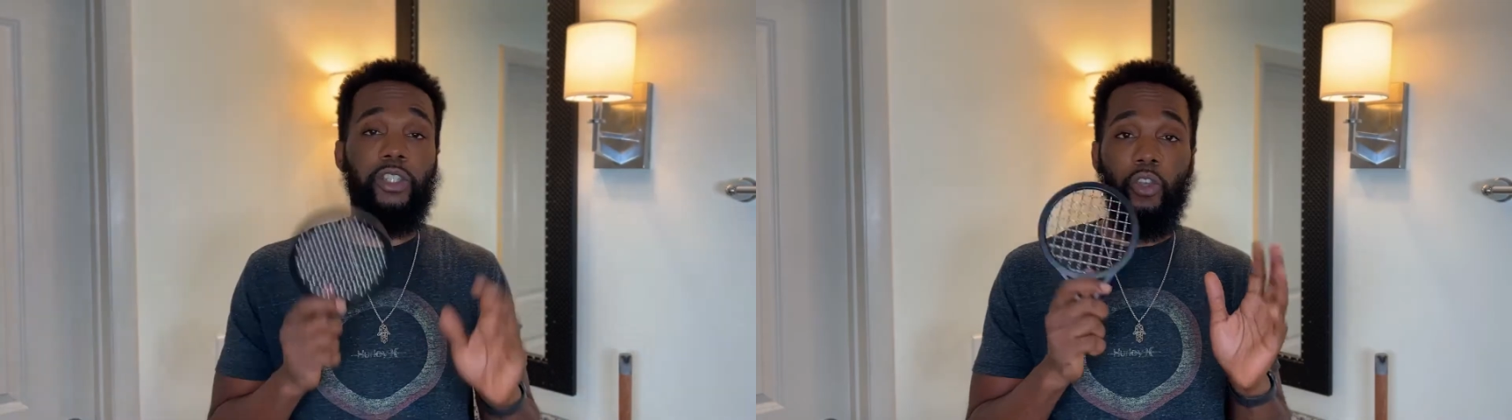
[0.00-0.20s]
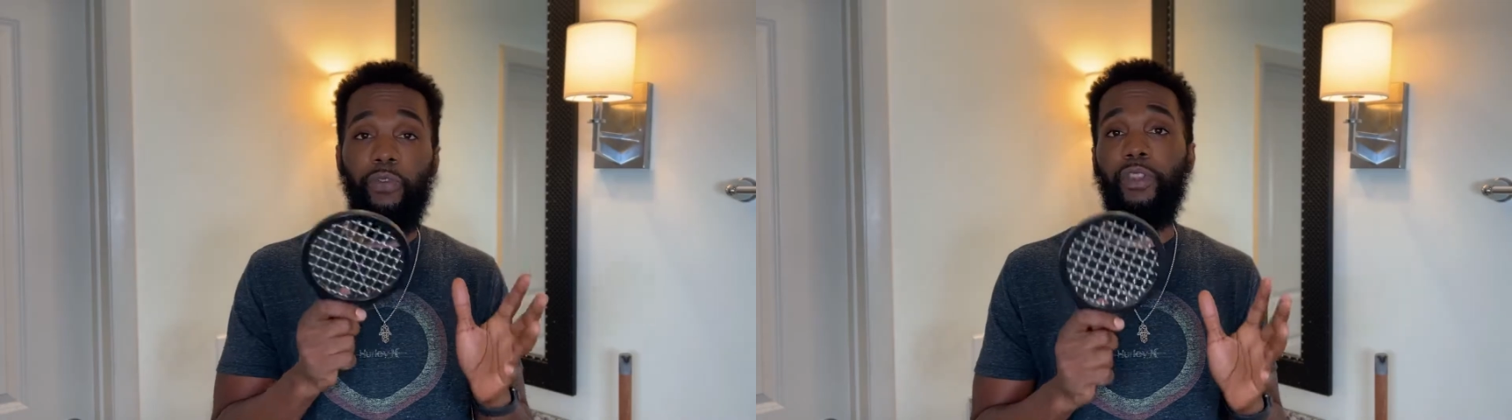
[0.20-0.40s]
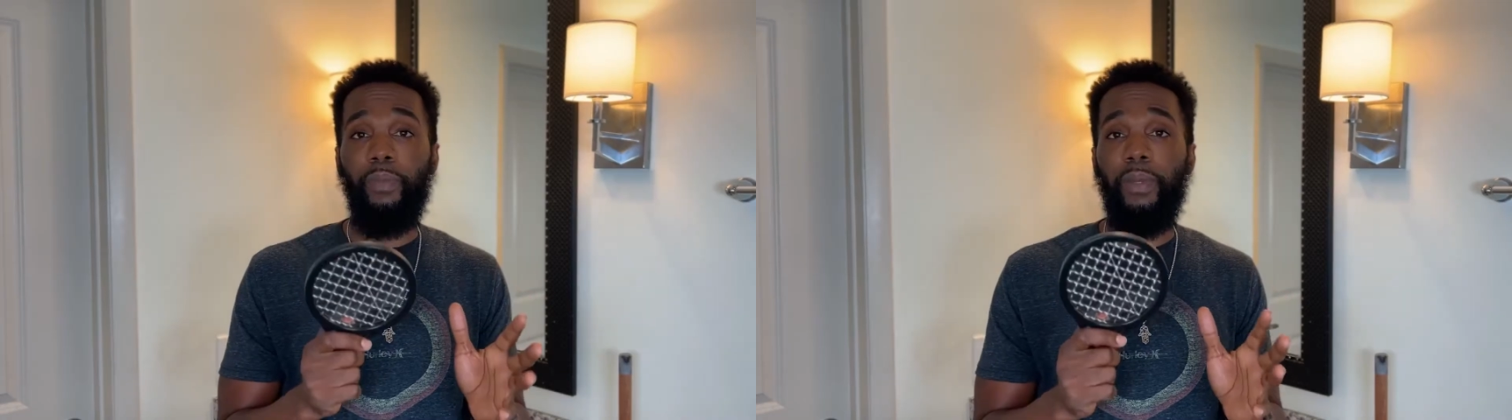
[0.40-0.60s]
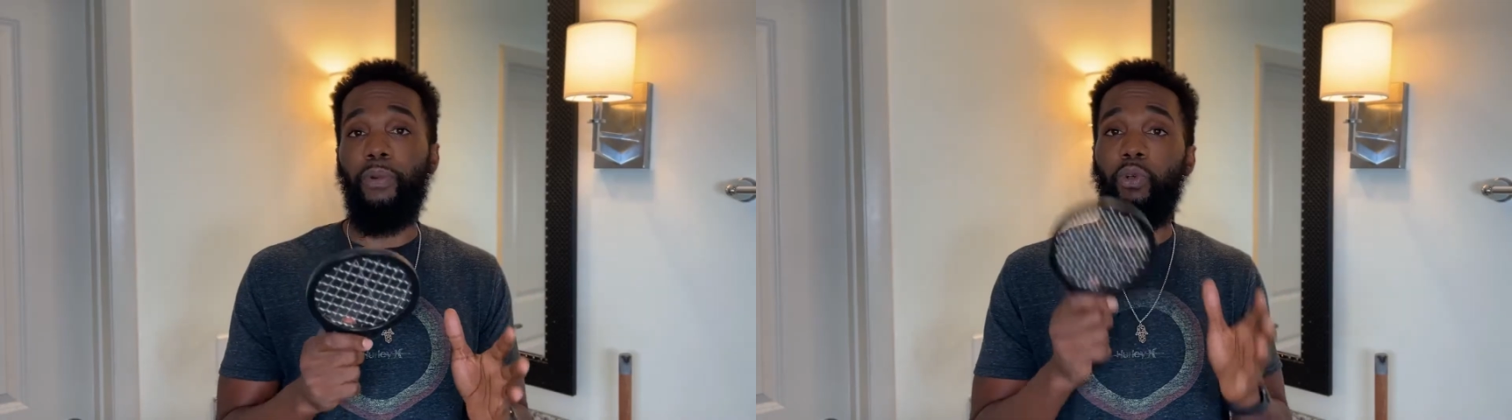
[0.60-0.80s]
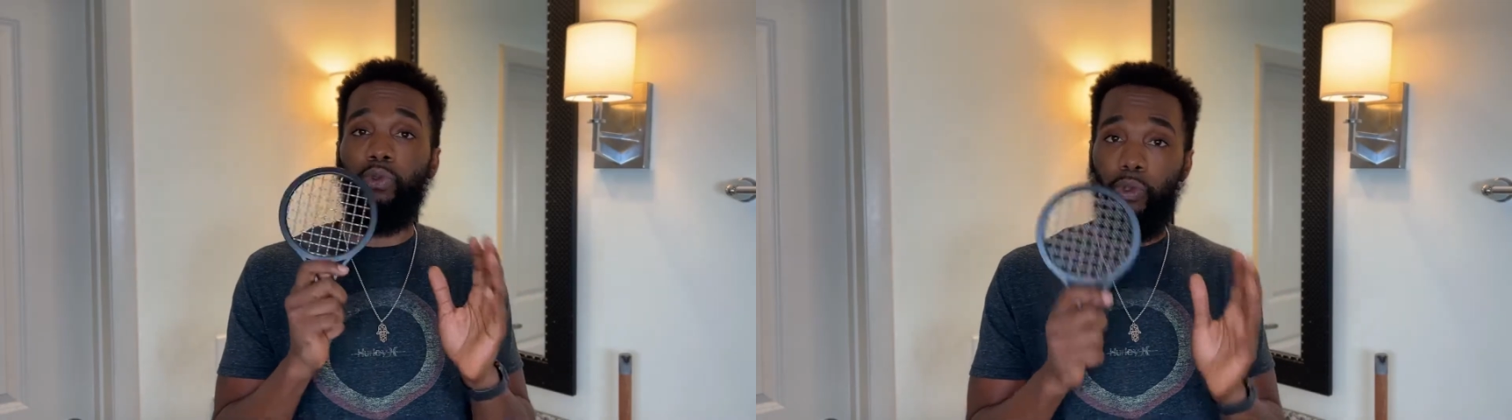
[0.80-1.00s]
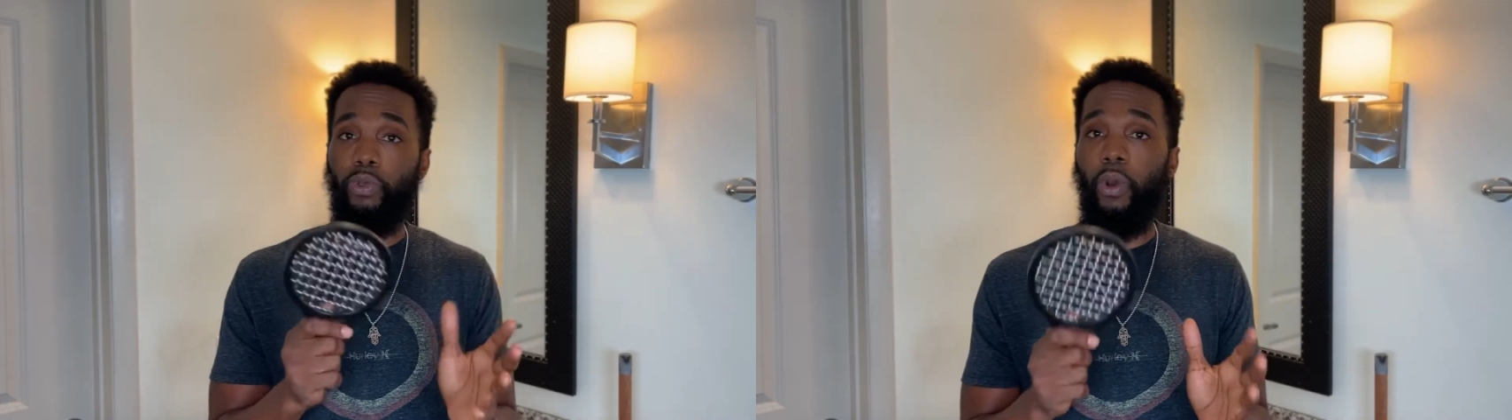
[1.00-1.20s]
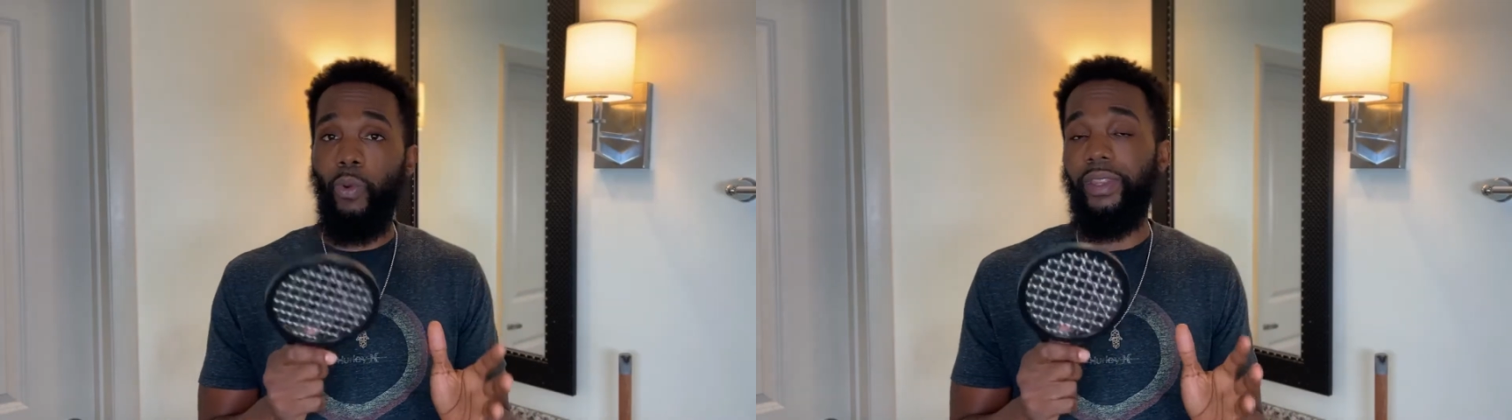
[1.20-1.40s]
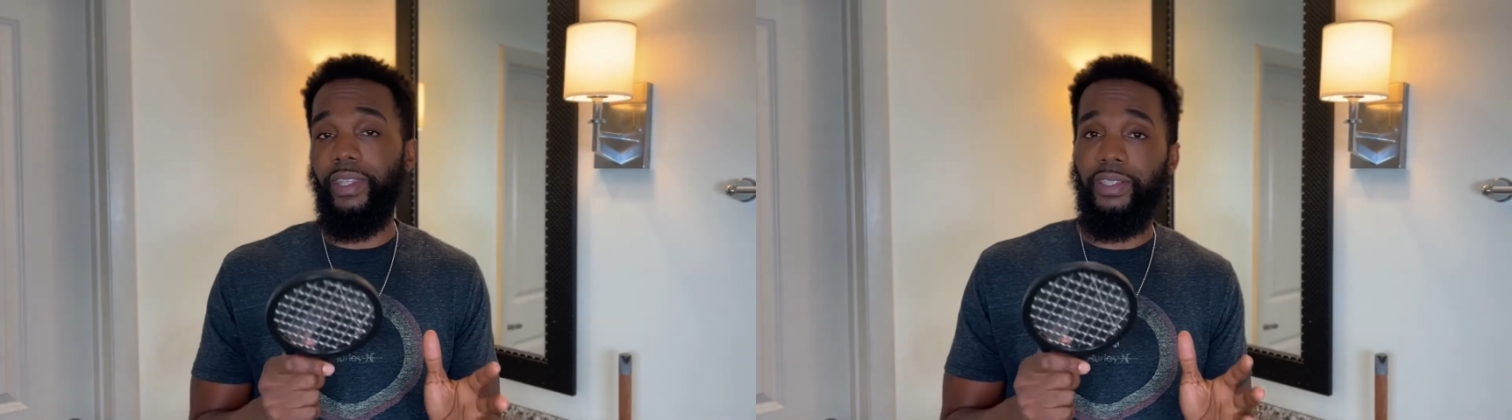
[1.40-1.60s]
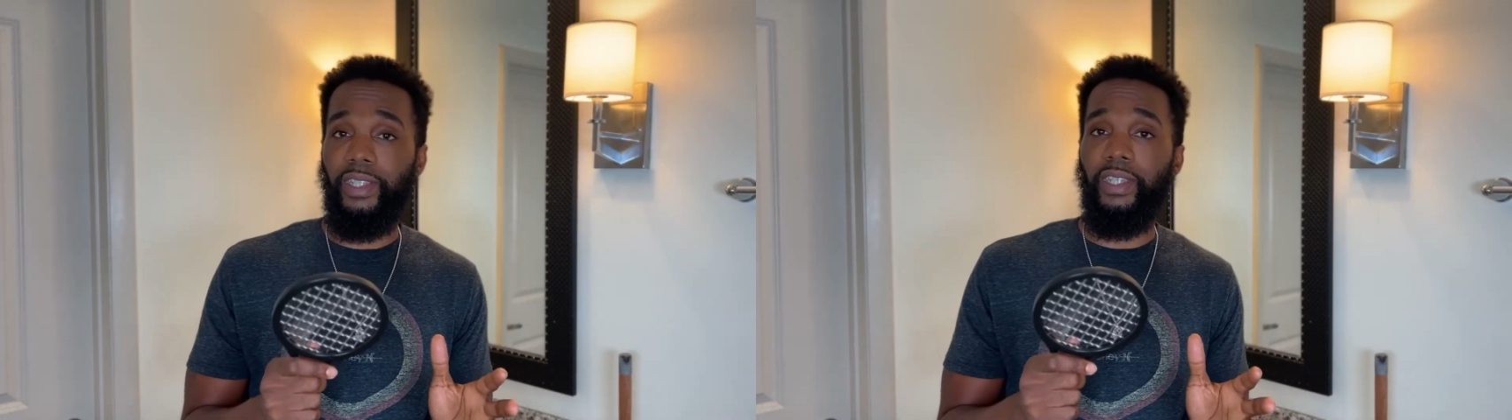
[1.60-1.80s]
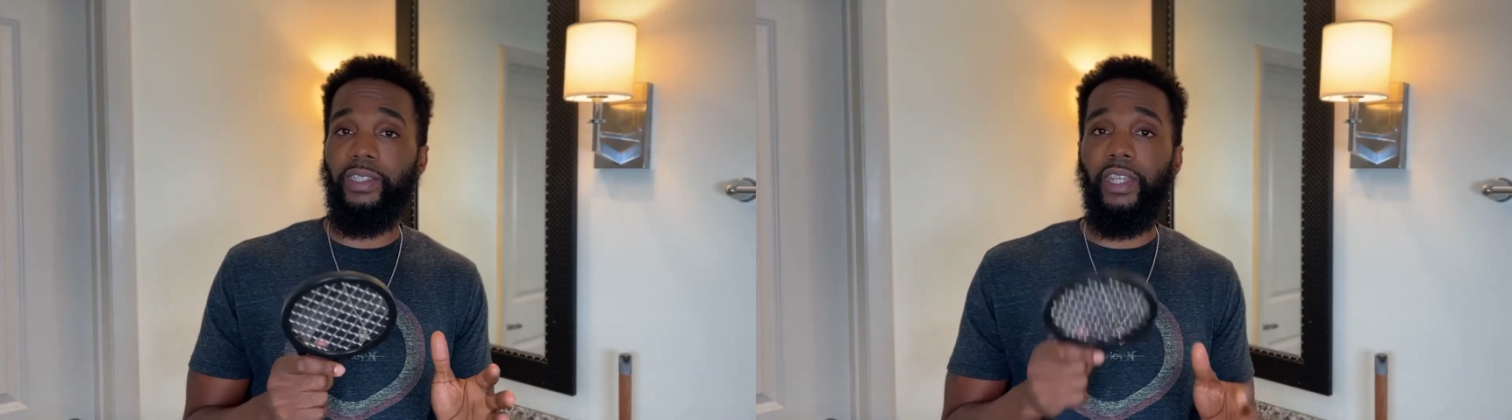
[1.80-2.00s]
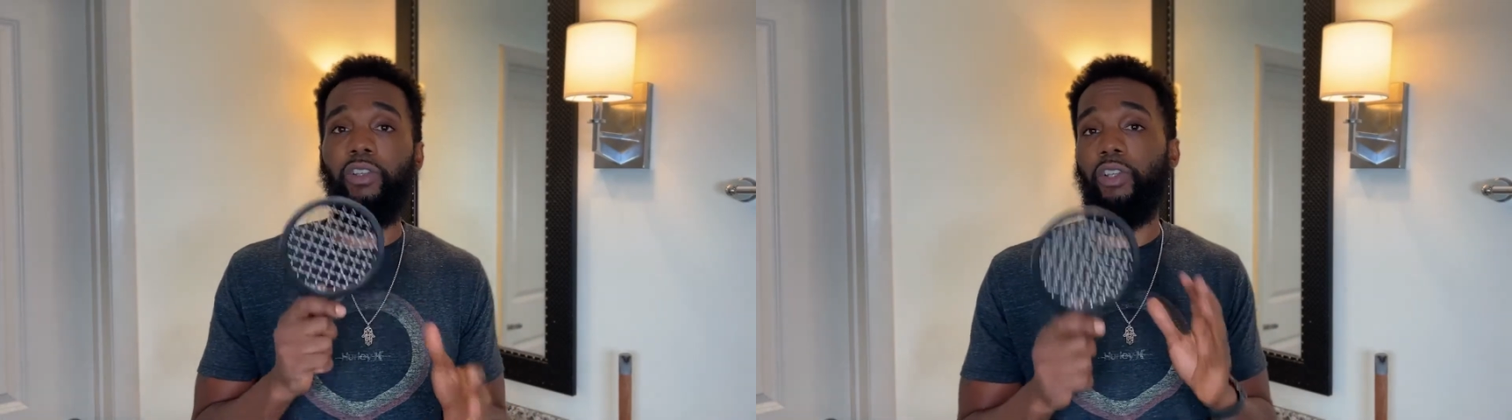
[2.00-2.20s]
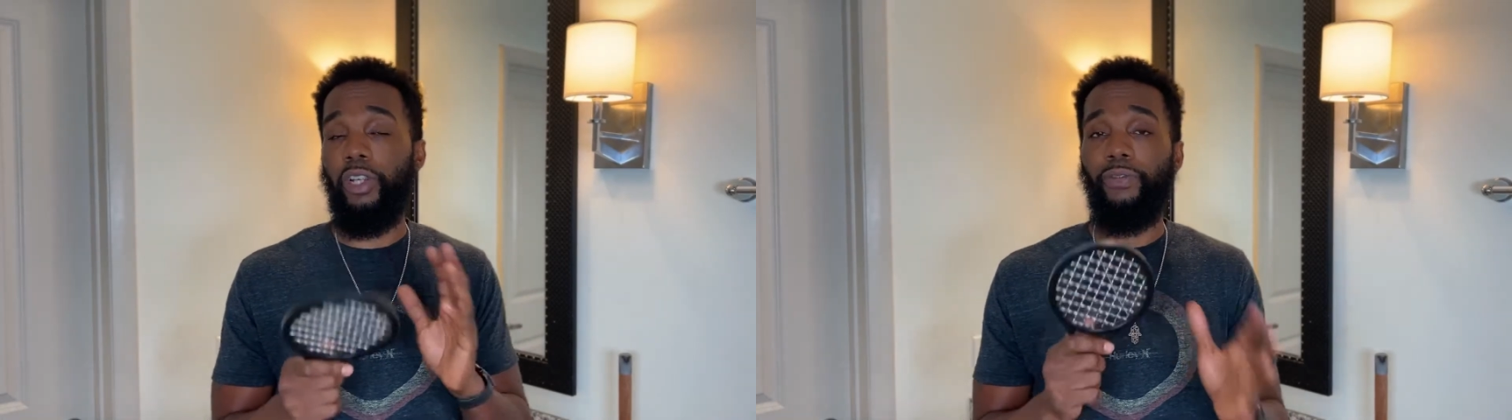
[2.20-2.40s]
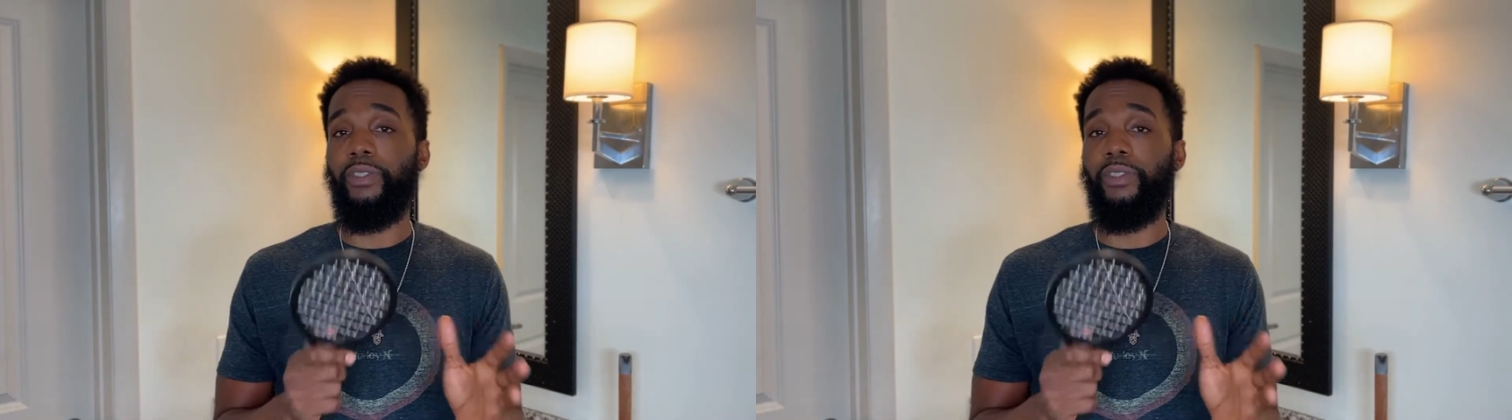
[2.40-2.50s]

So for the people who do know what this is and you're looking